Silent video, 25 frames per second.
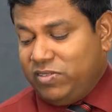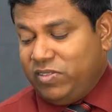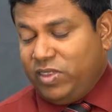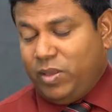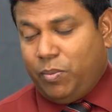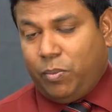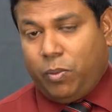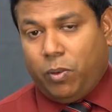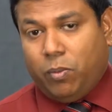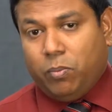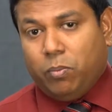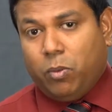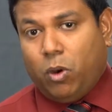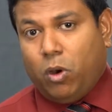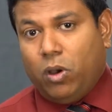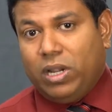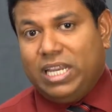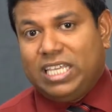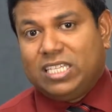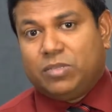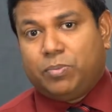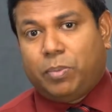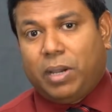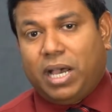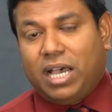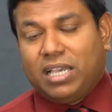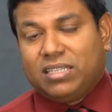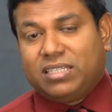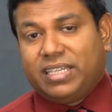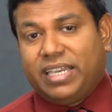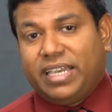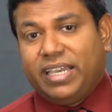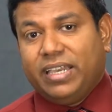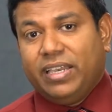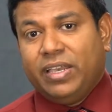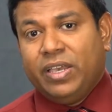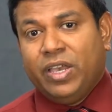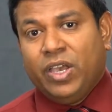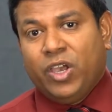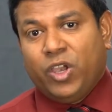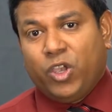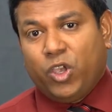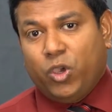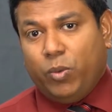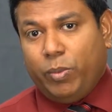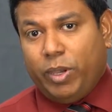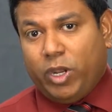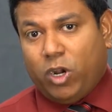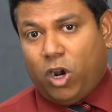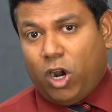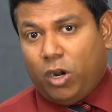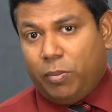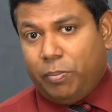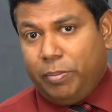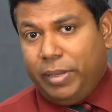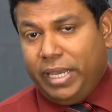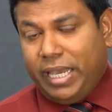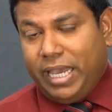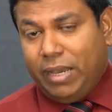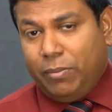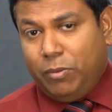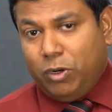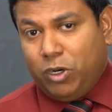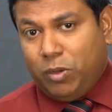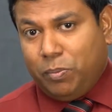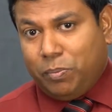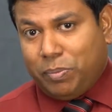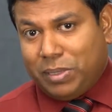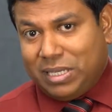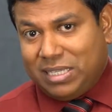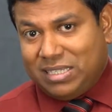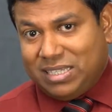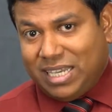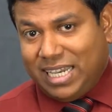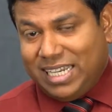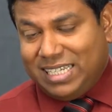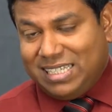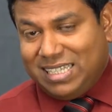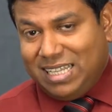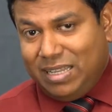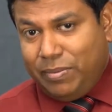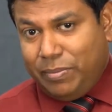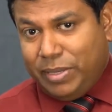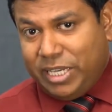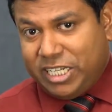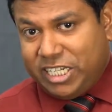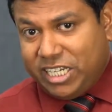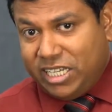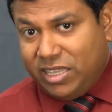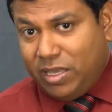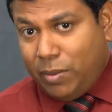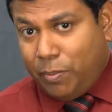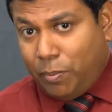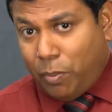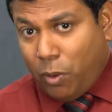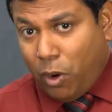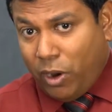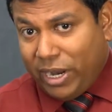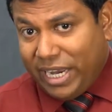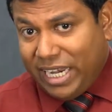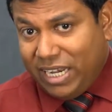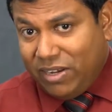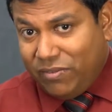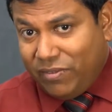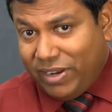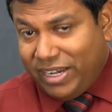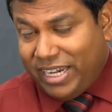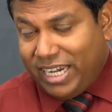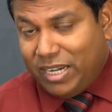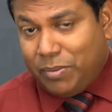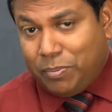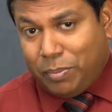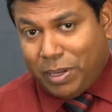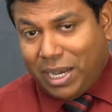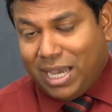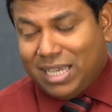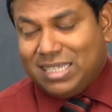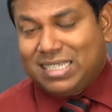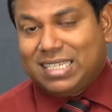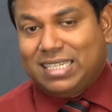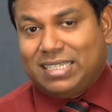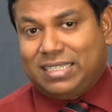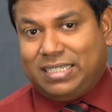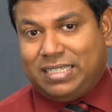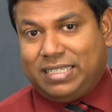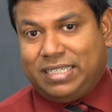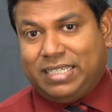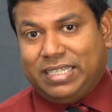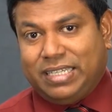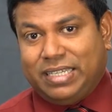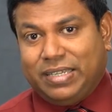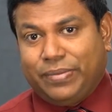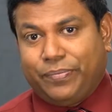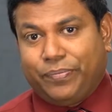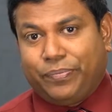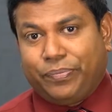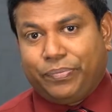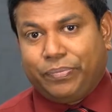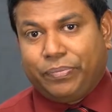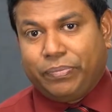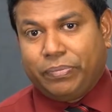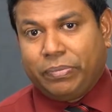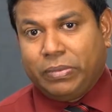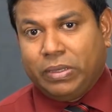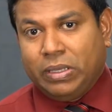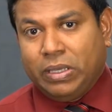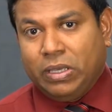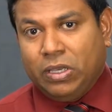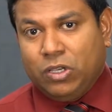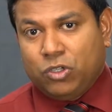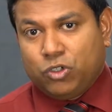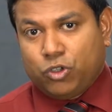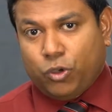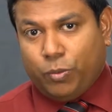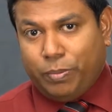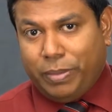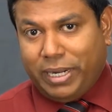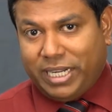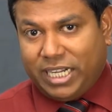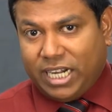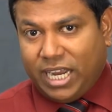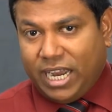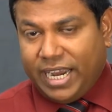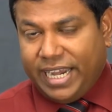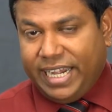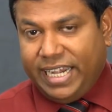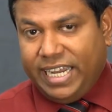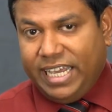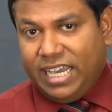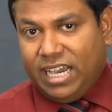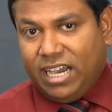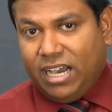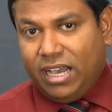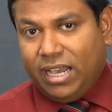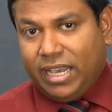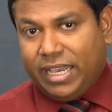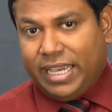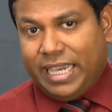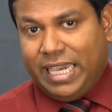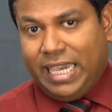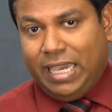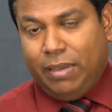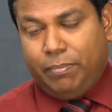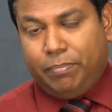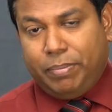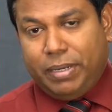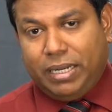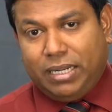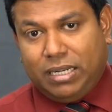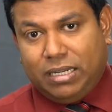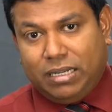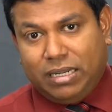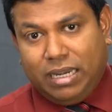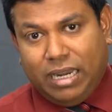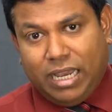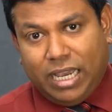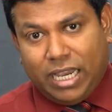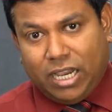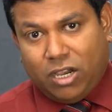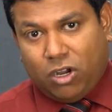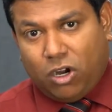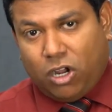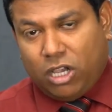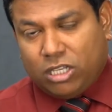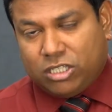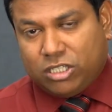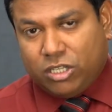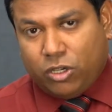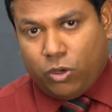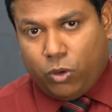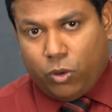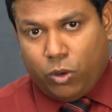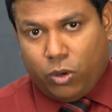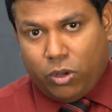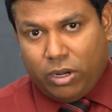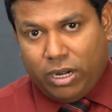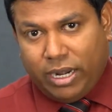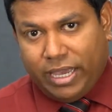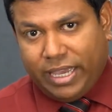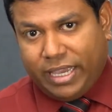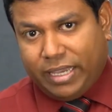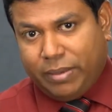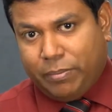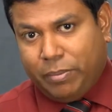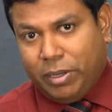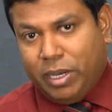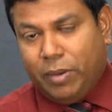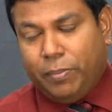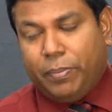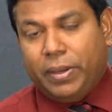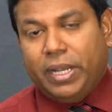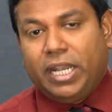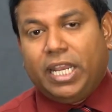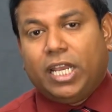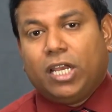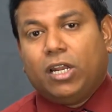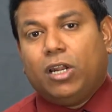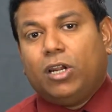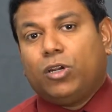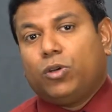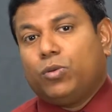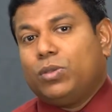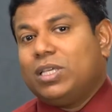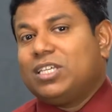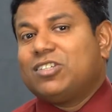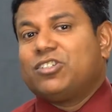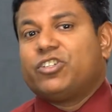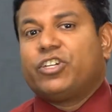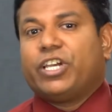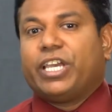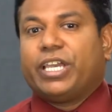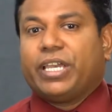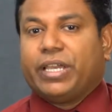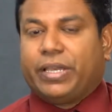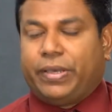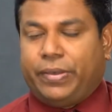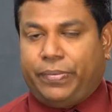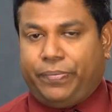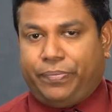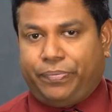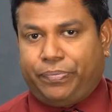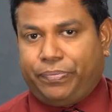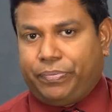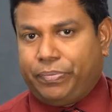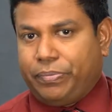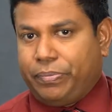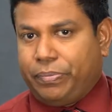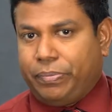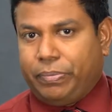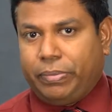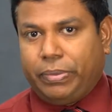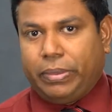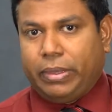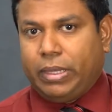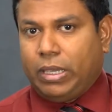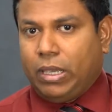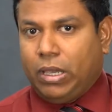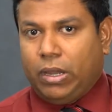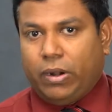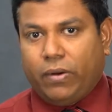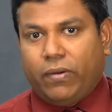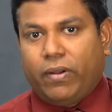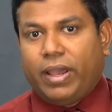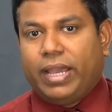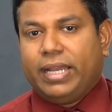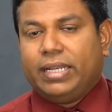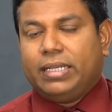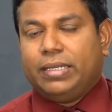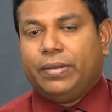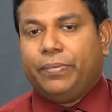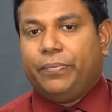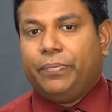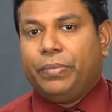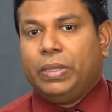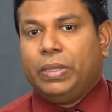when the ball is passing, you may not be able to precisely measure the point when it passes. So, better idea, keep it across or like perpendicular to the string, right?